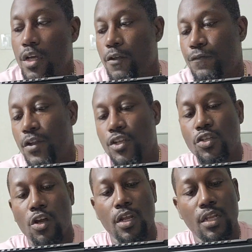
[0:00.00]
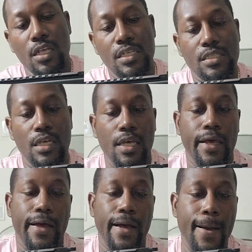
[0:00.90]
The finish on it is,
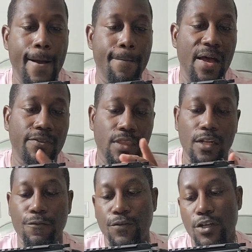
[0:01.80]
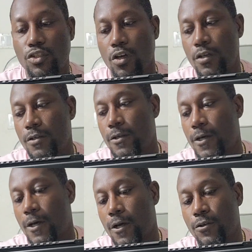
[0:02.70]
I think the finish on
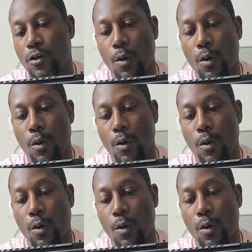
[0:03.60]
the